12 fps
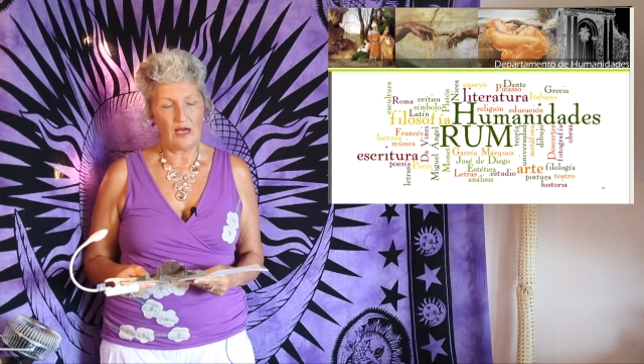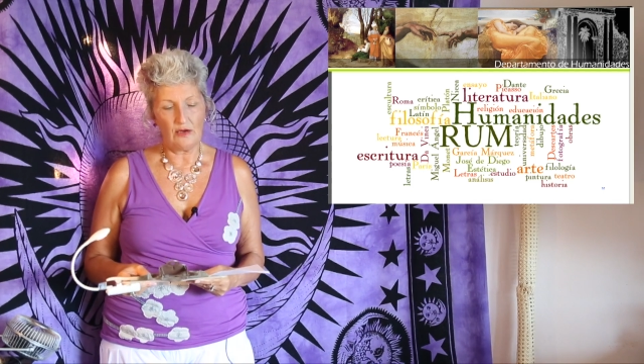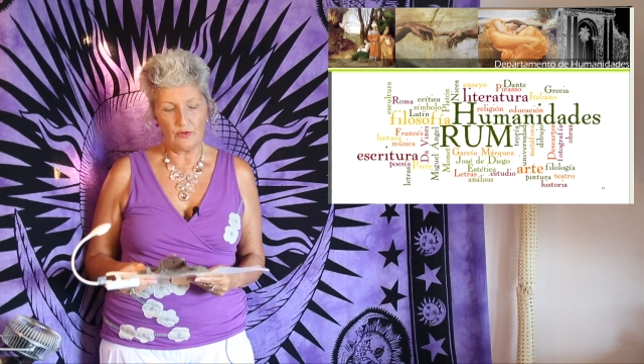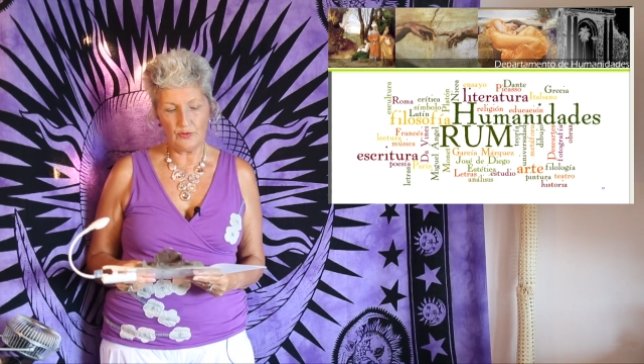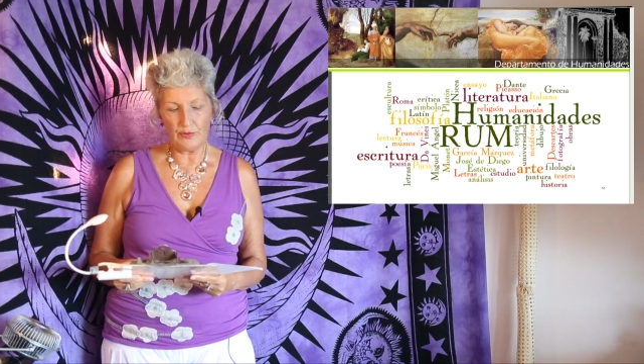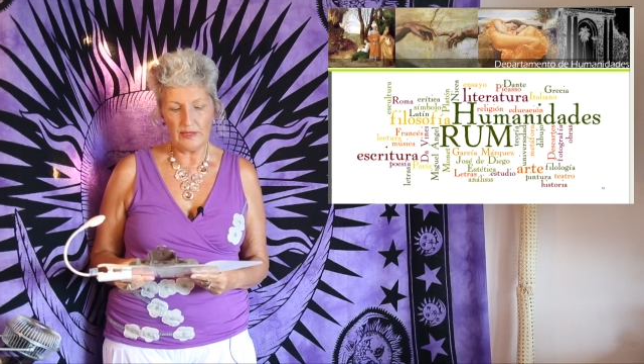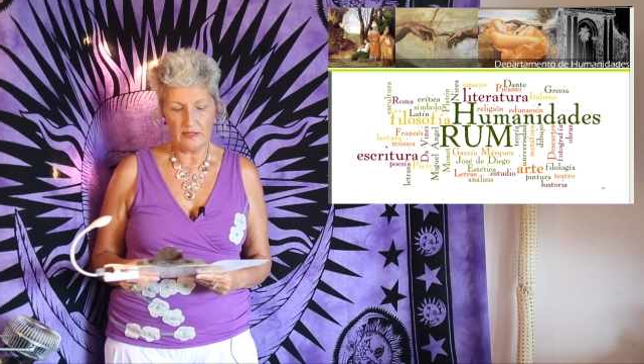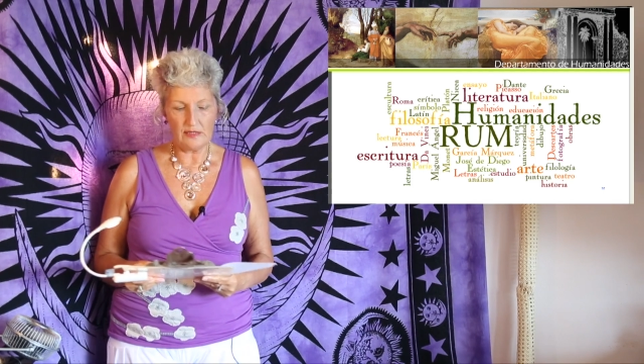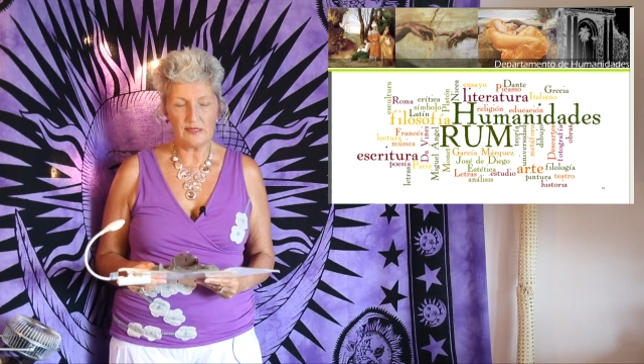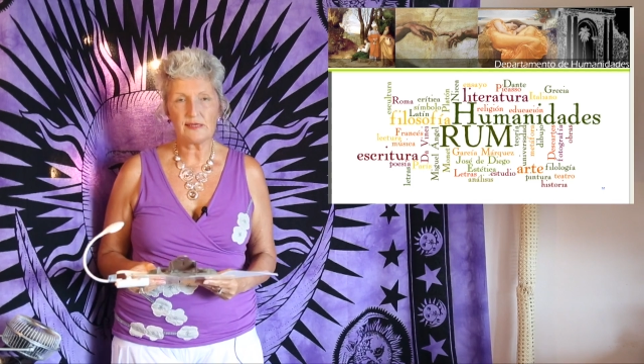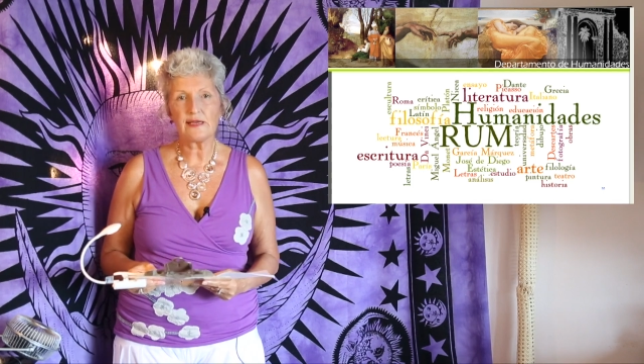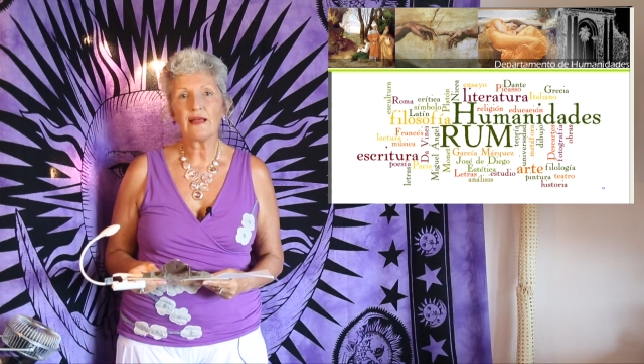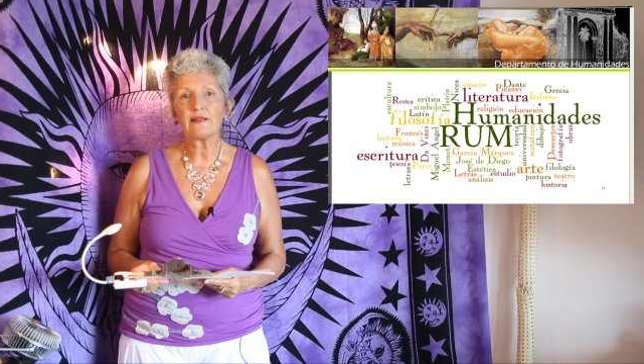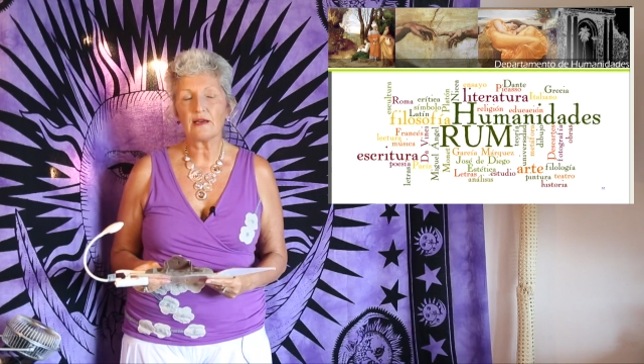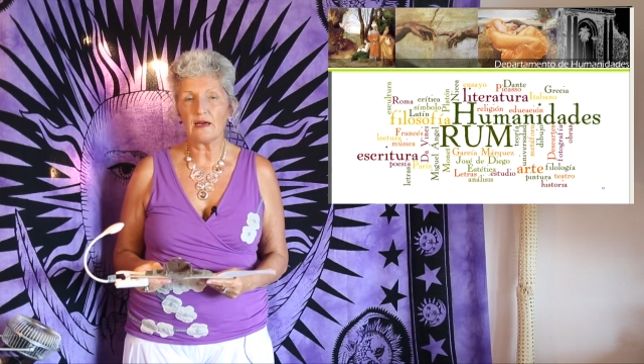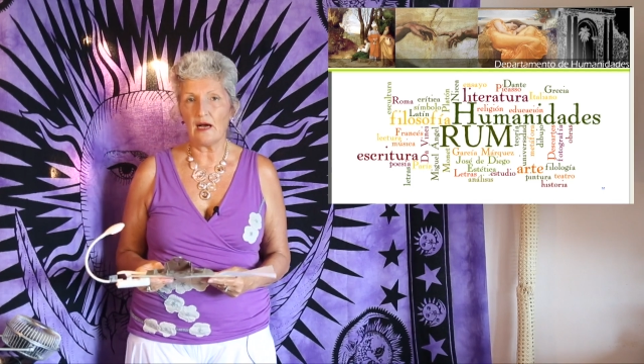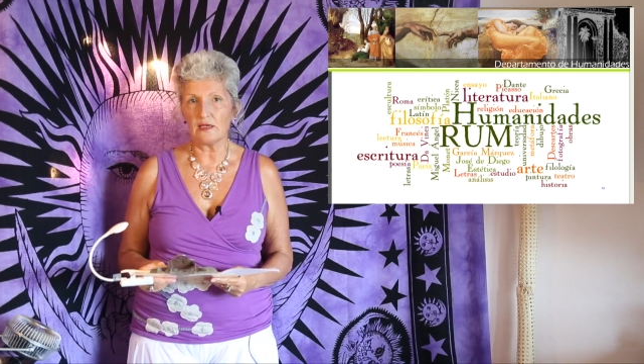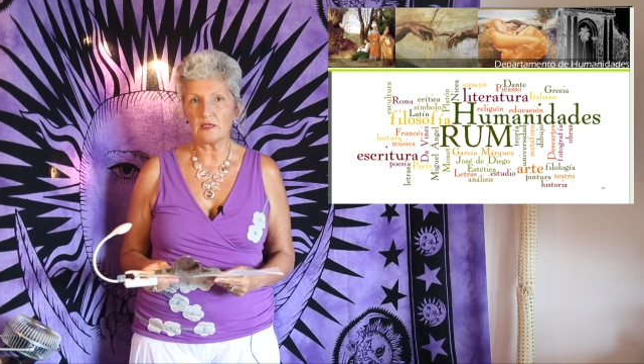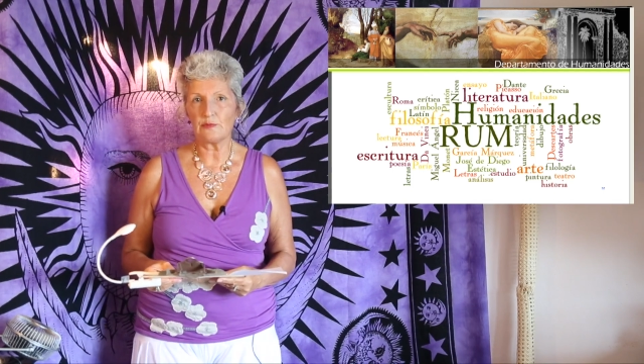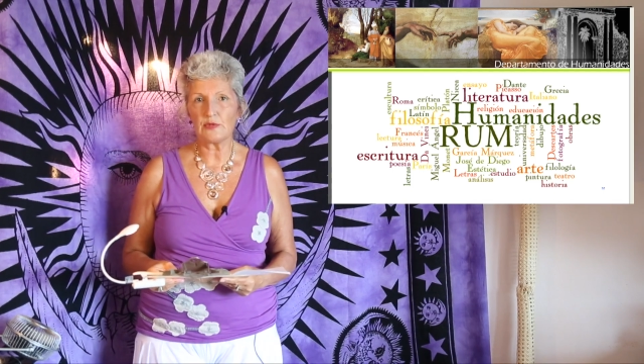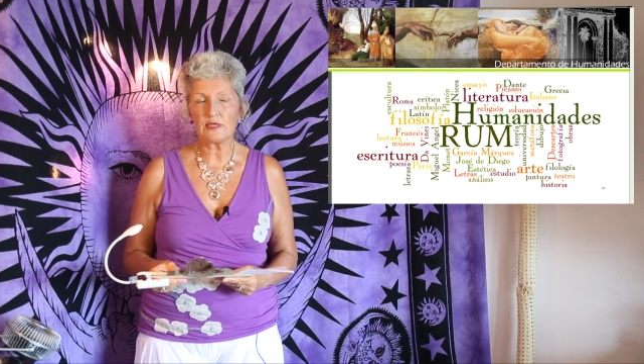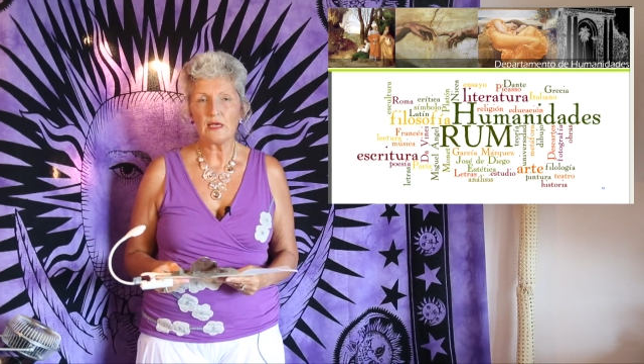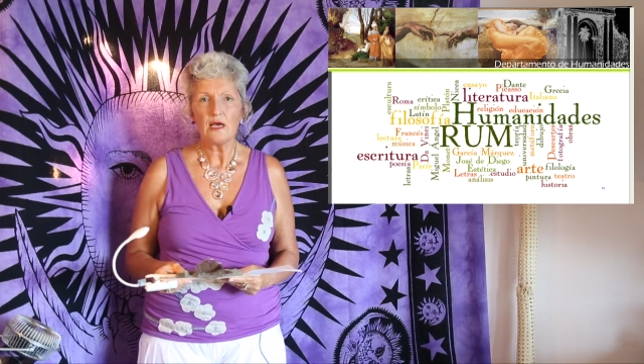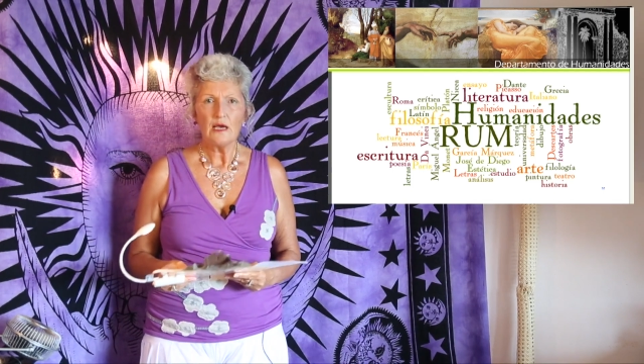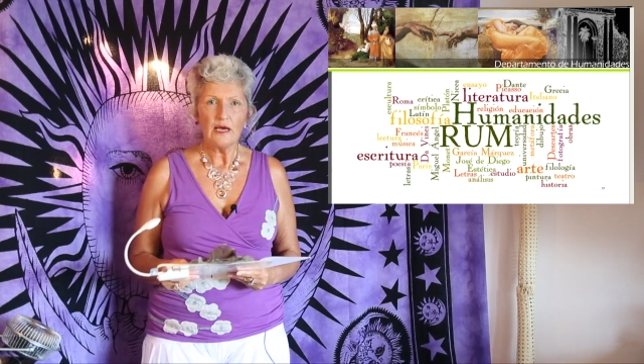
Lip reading: How do we understand the cosmos?